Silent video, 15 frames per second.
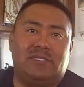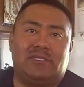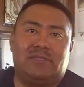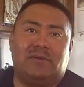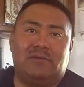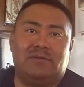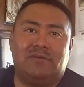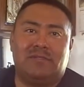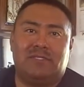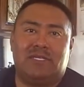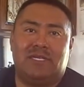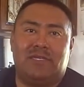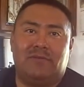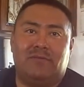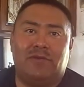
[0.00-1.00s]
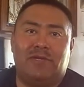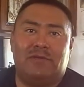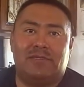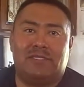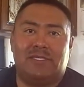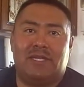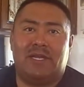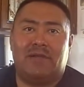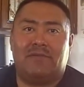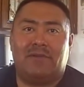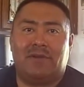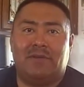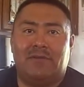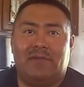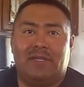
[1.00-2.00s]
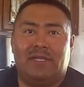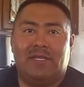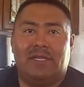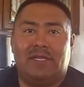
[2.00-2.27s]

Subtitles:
stones and wheels that I work with.